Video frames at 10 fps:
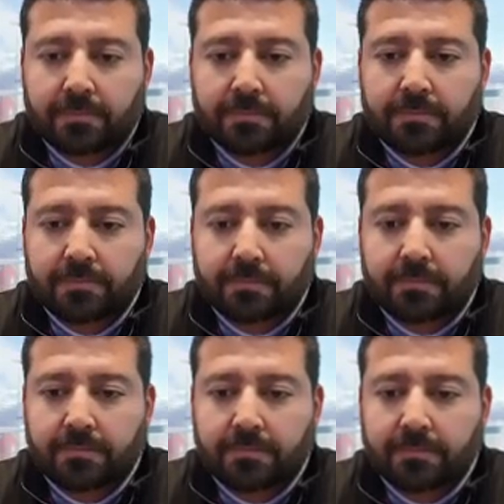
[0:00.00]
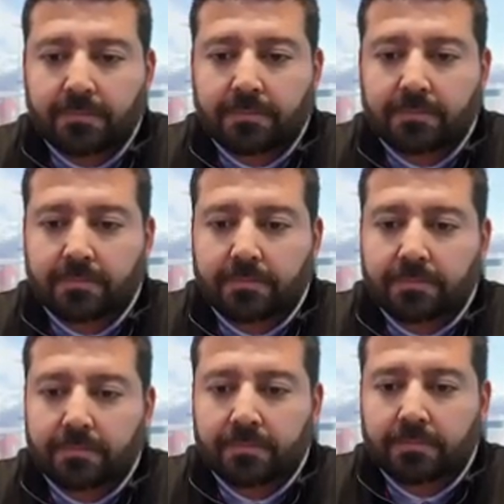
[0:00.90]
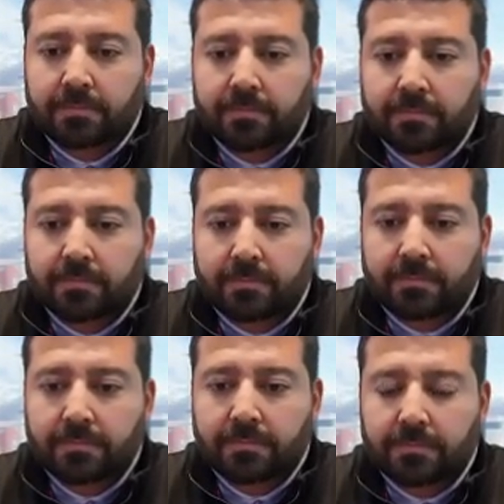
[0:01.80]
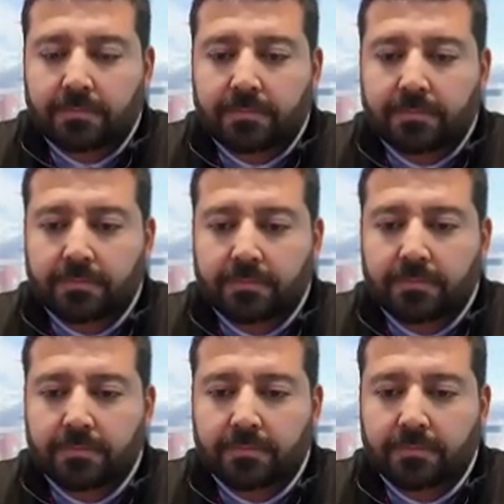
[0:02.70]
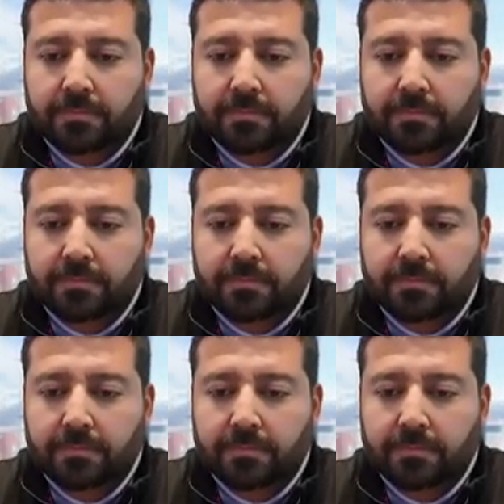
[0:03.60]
No words are spoken by the person on screen.